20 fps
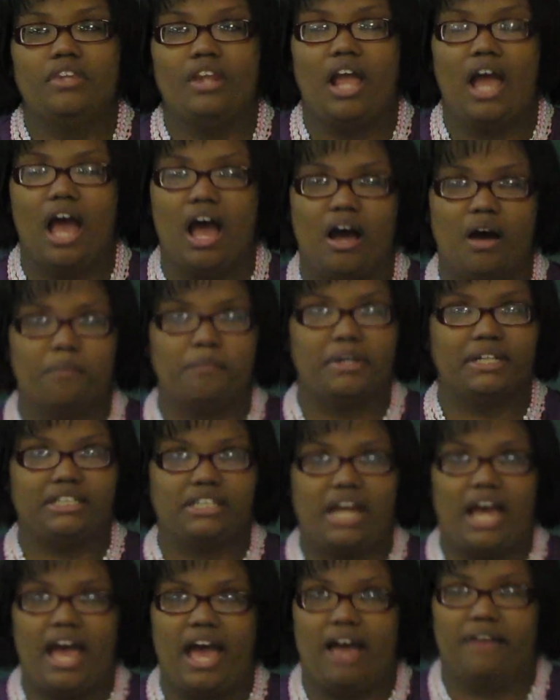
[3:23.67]
how much
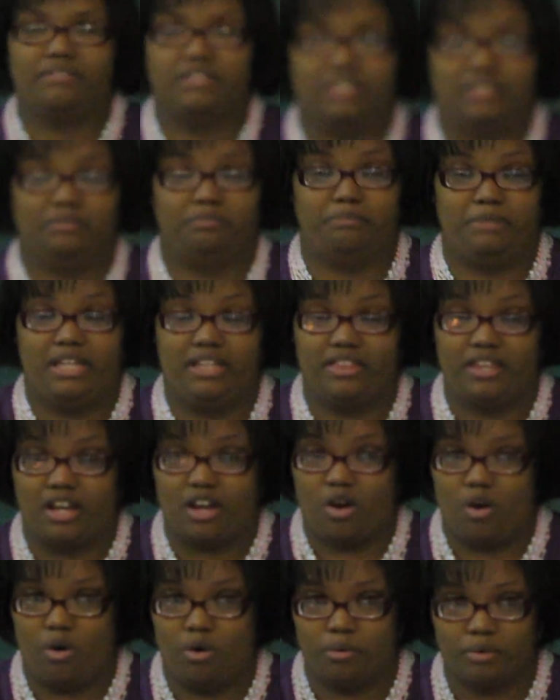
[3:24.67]
I have to be
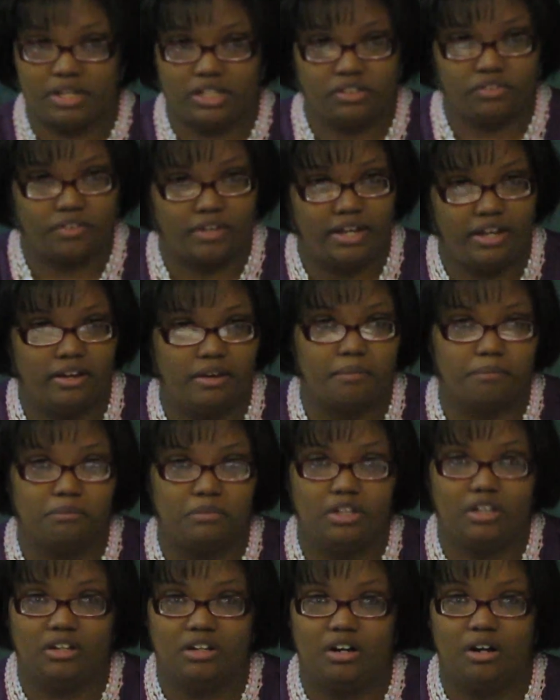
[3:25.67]
there always for him,
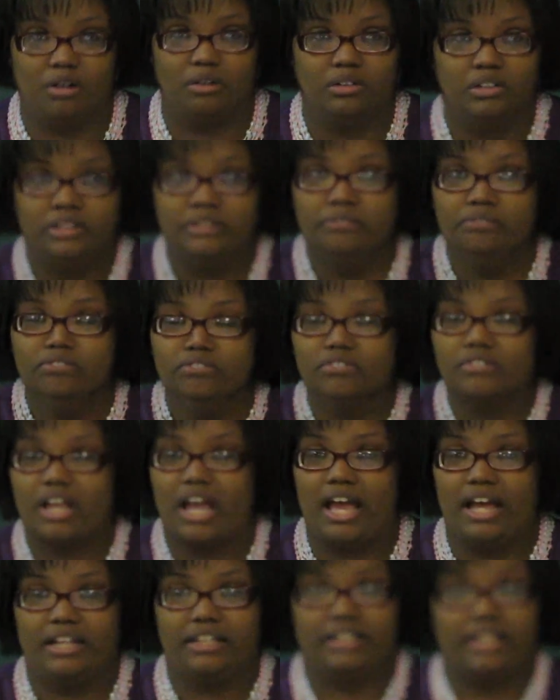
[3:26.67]
you know,
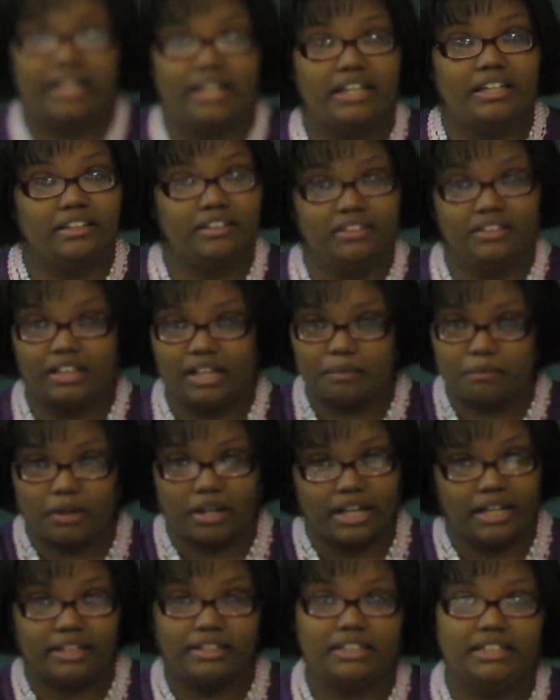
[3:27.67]
and like
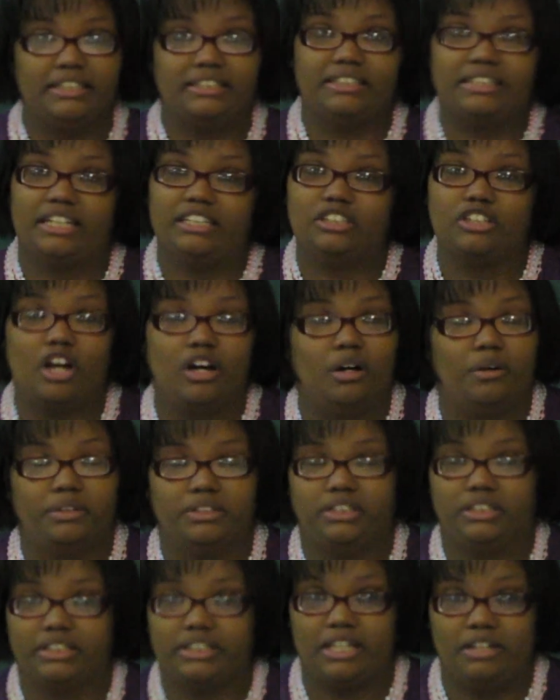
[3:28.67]
Margaret said, to
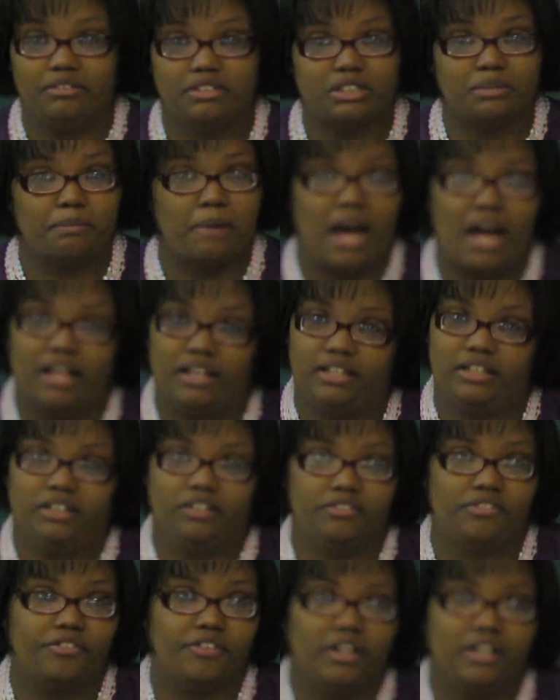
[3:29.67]
always just keep smiling
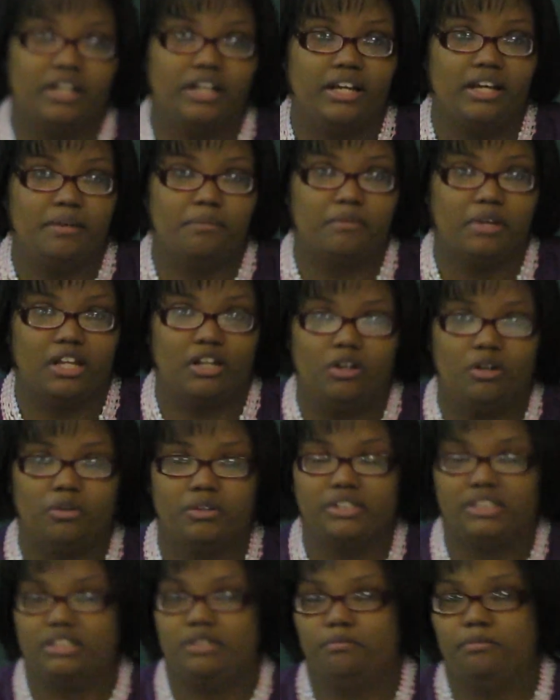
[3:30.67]
in front of him, and
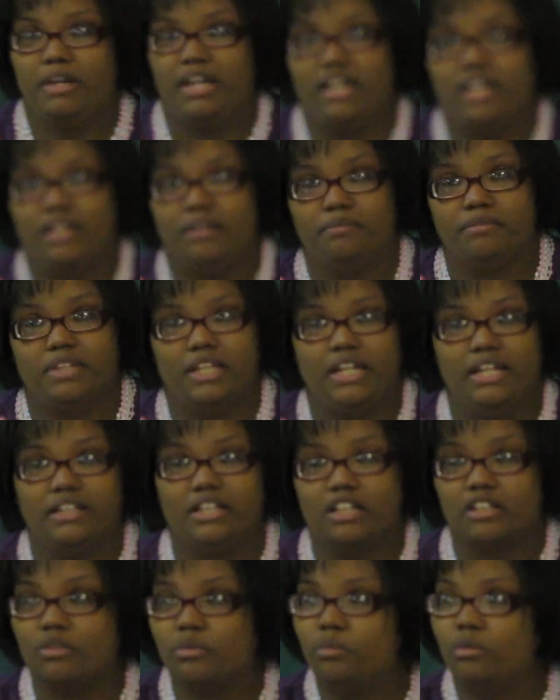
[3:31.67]
always to make him think
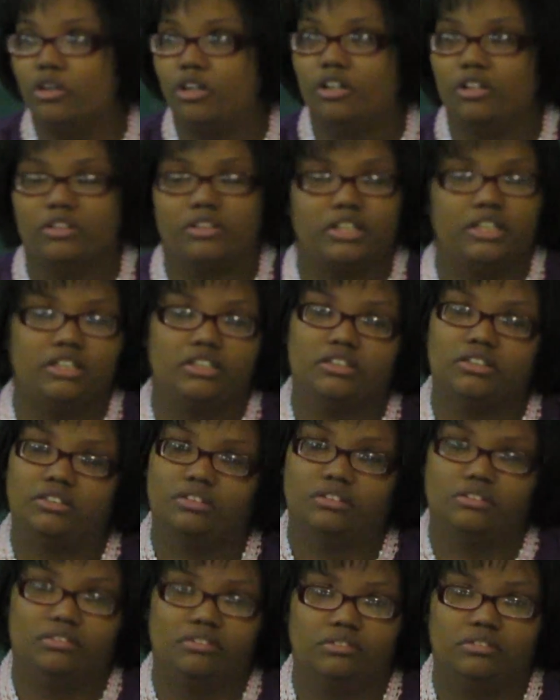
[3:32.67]
that the world
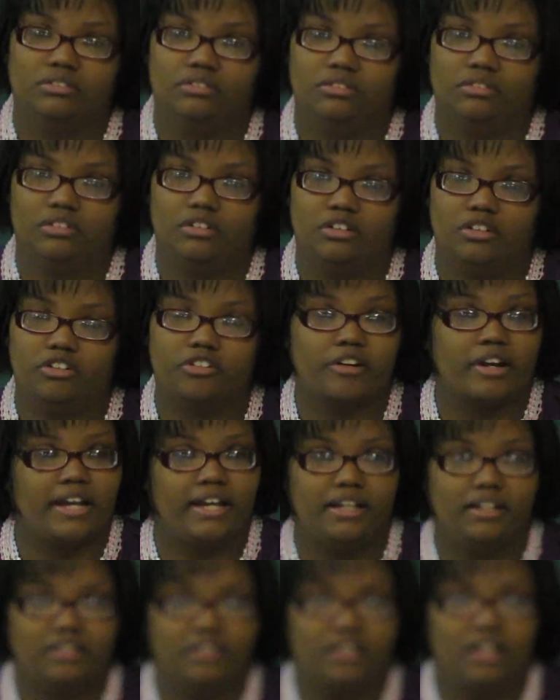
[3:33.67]
is
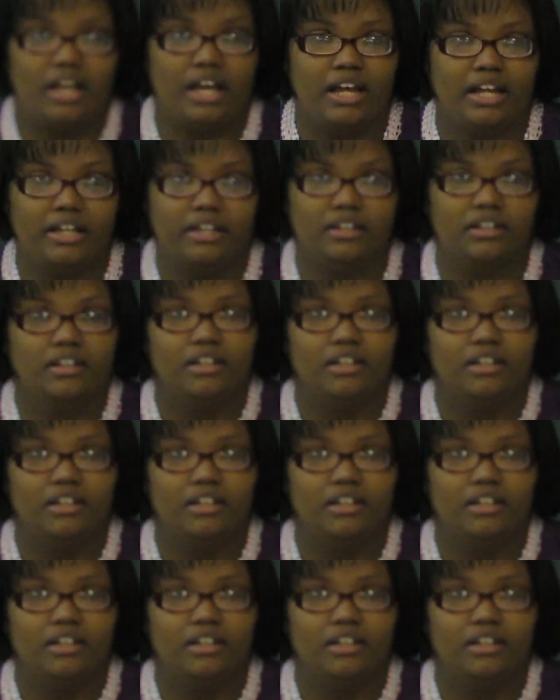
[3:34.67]
great and